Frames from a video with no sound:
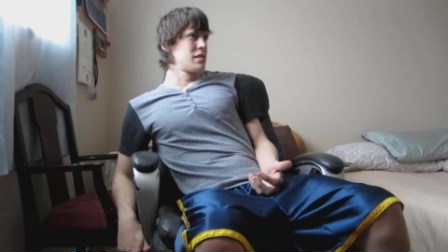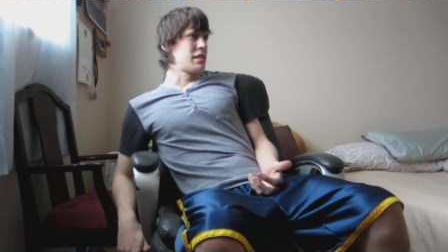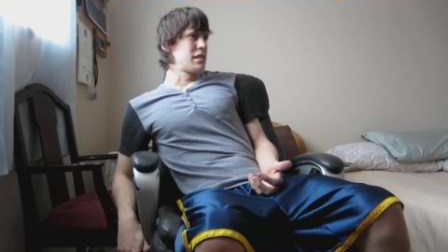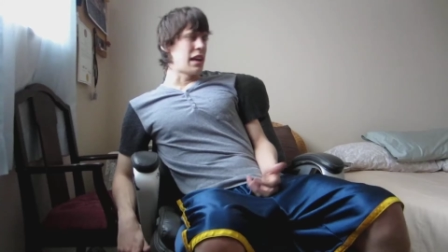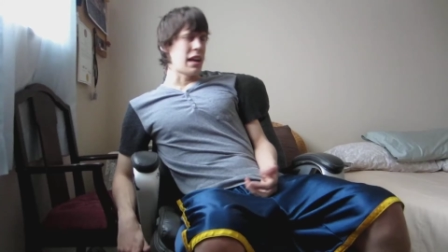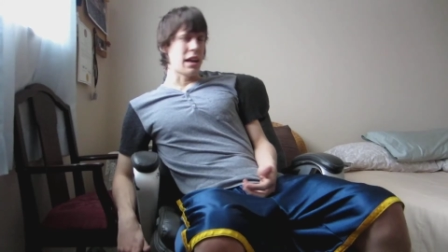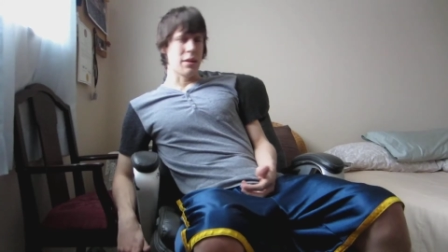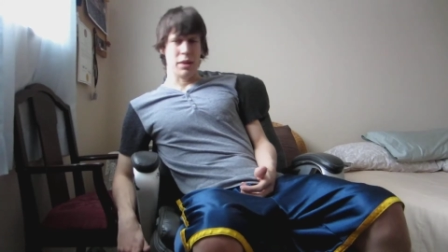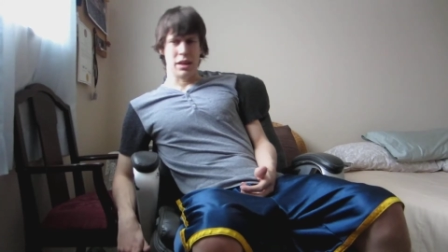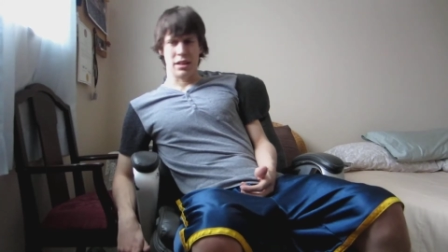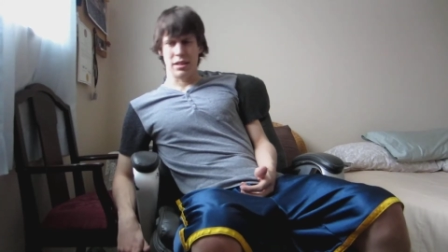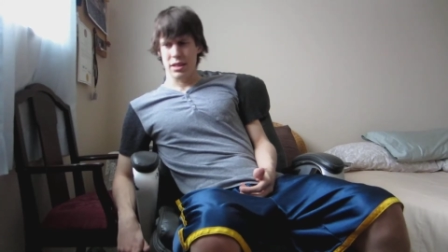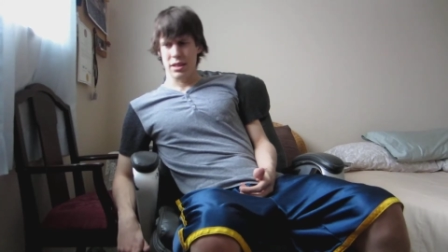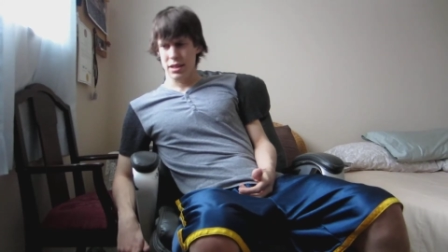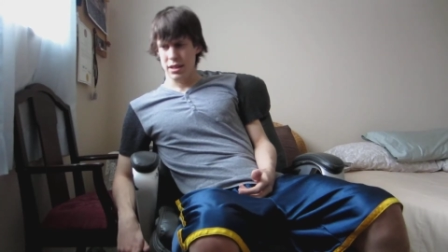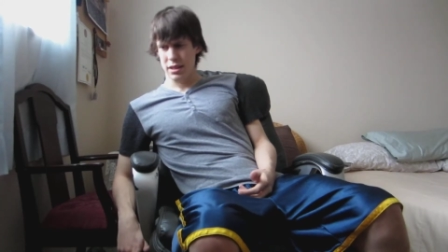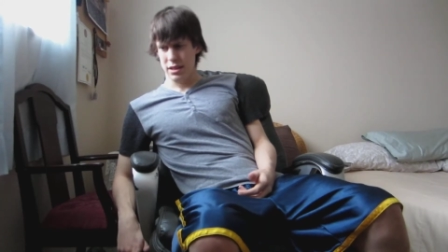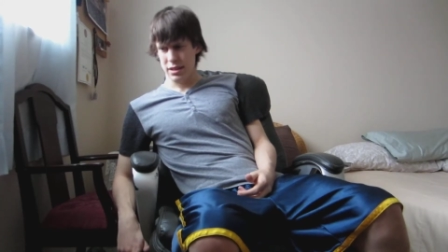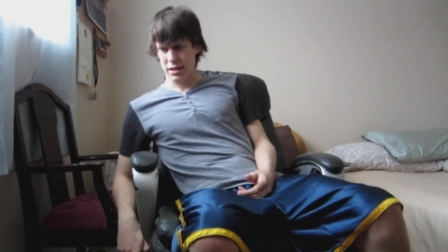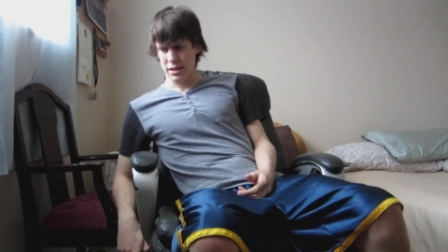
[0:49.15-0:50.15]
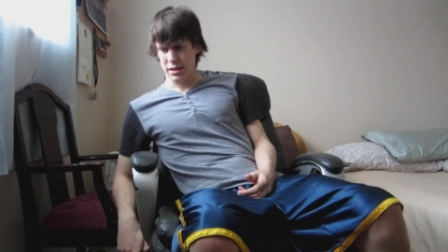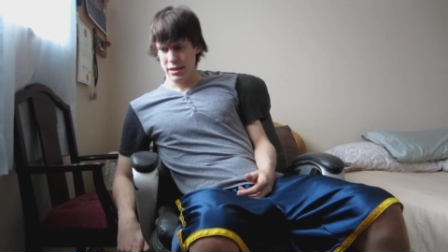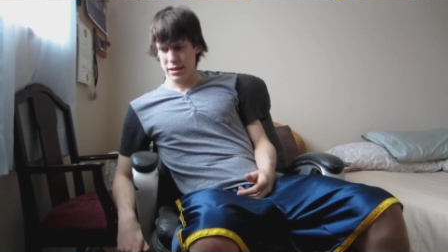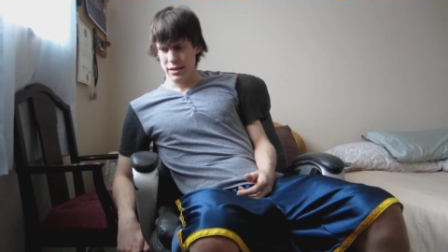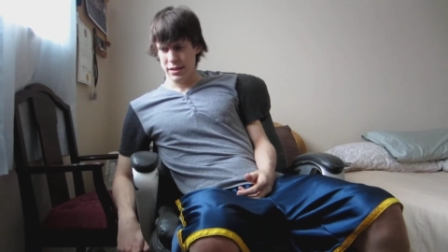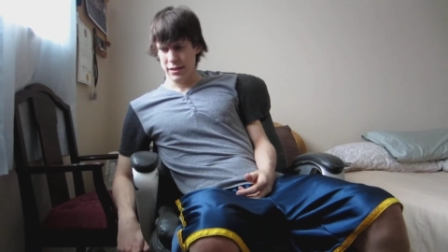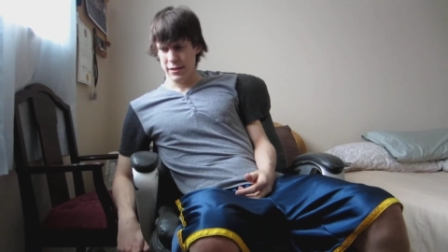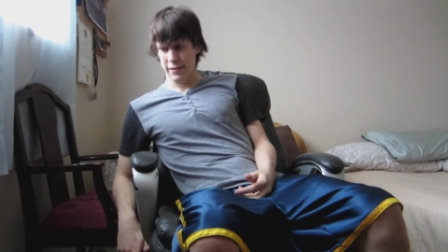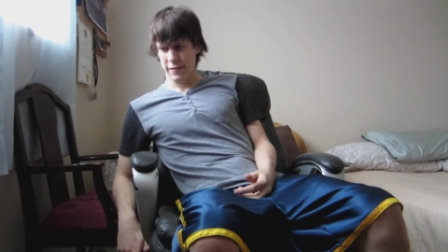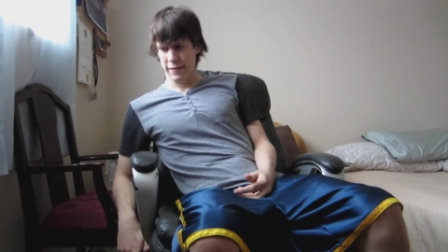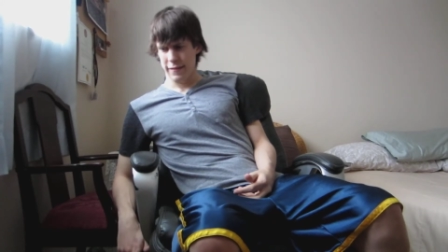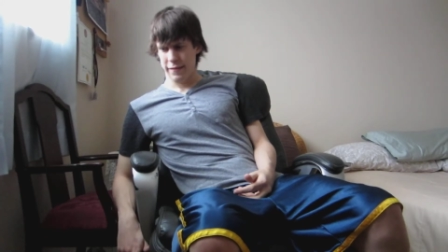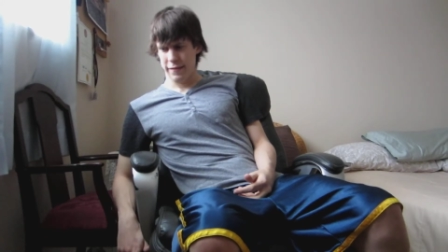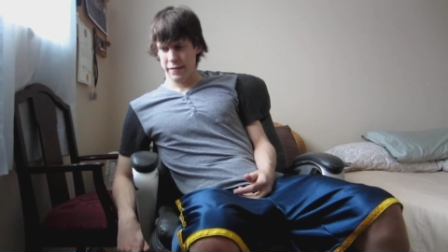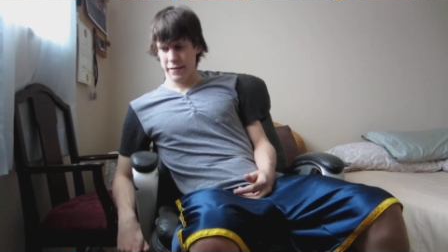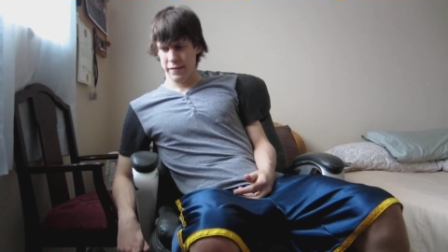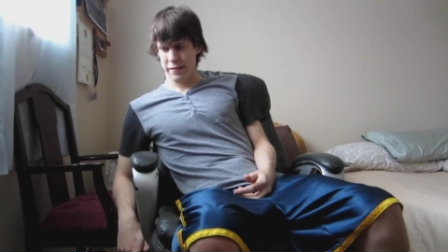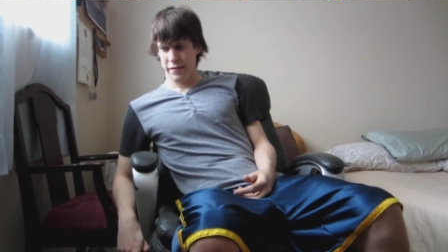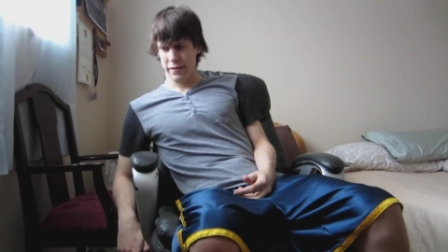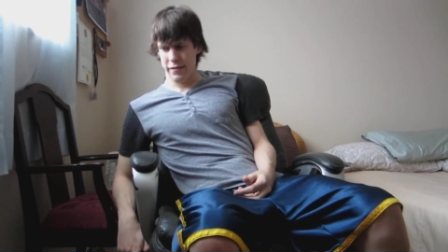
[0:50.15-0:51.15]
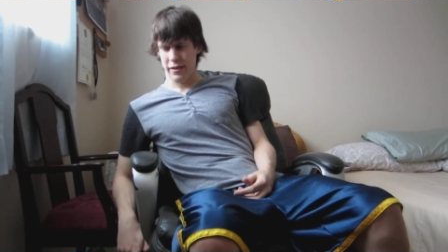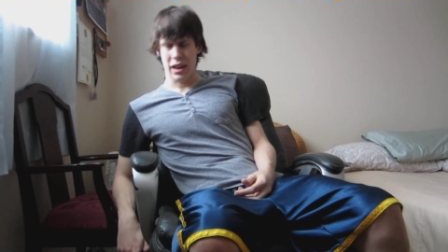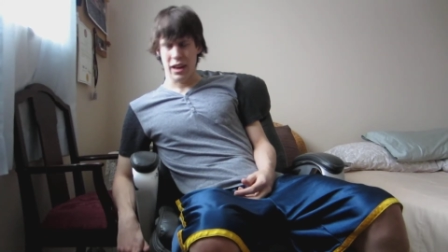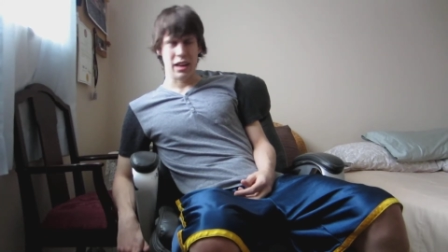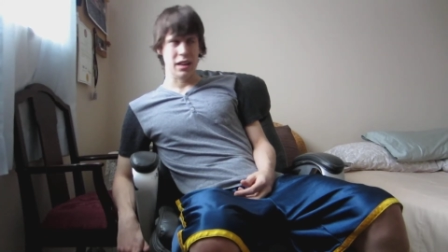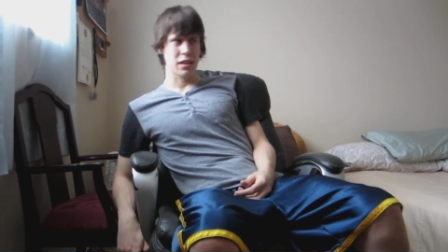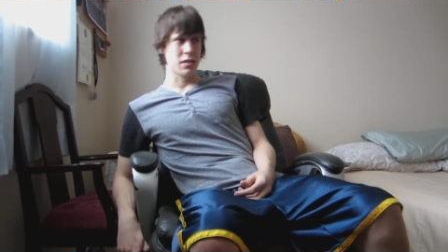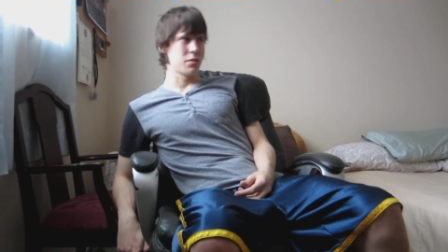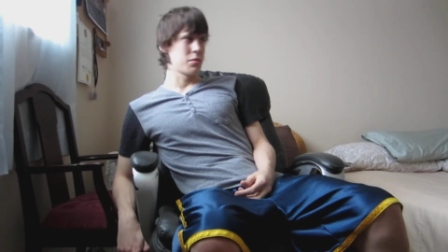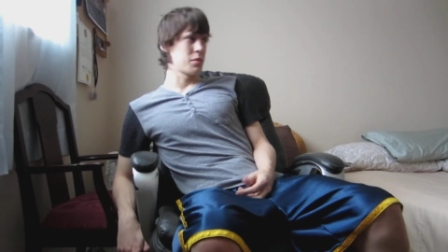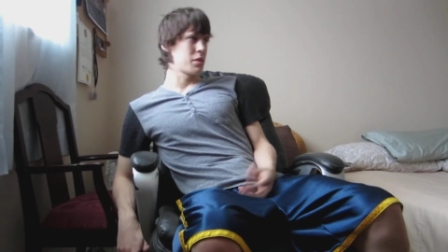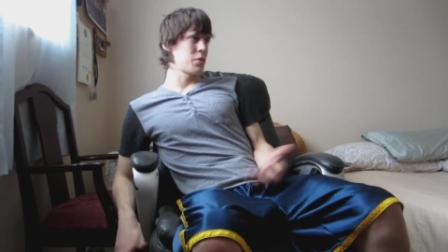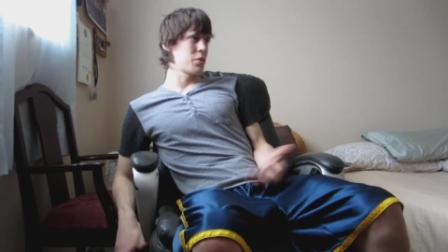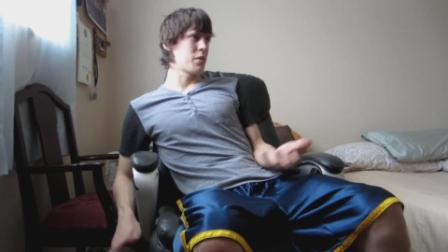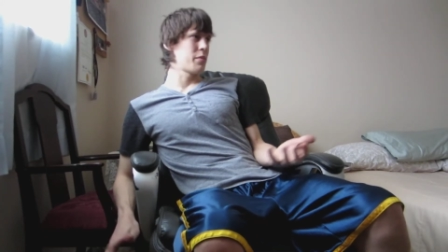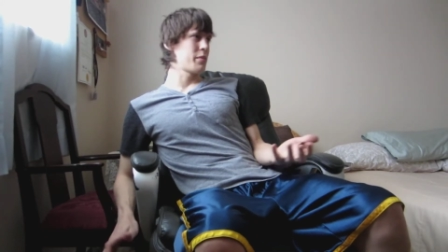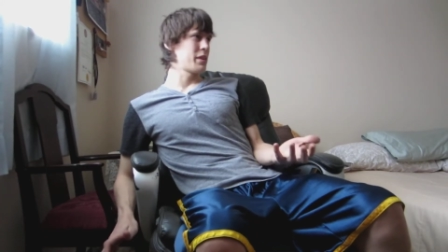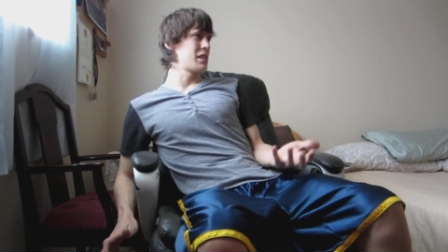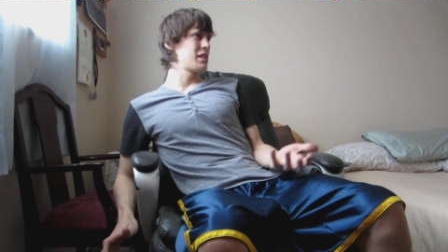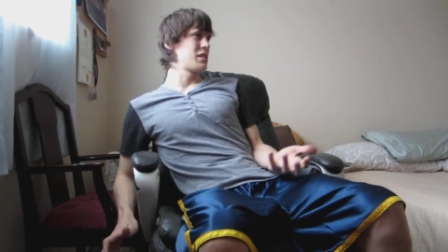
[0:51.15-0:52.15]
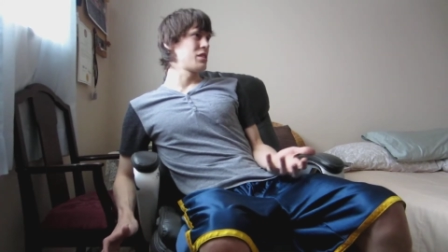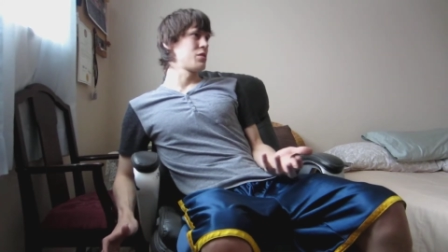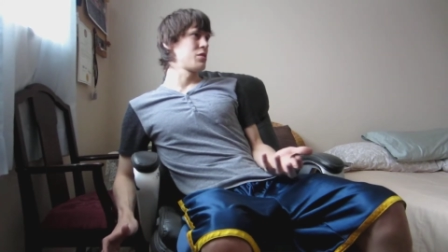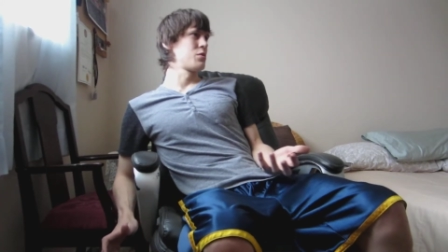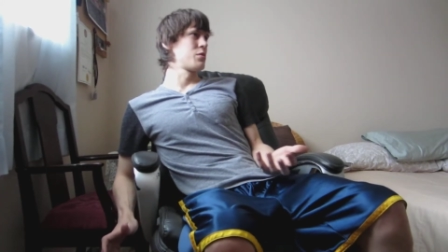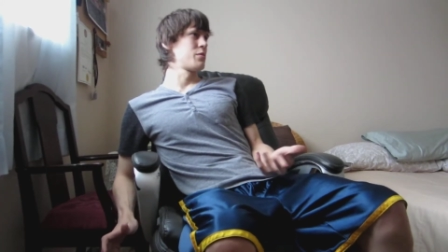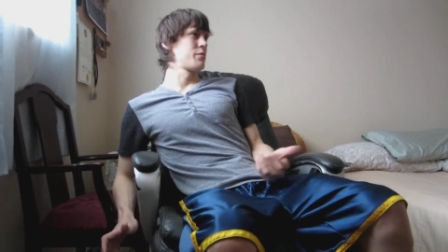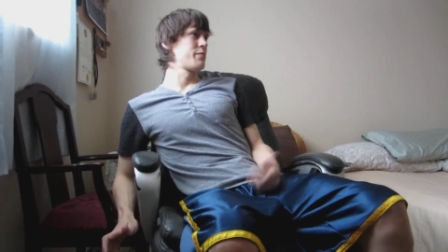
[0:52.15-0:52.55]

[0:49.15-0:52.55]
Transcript: Damn it. Fine, what do you want me to do?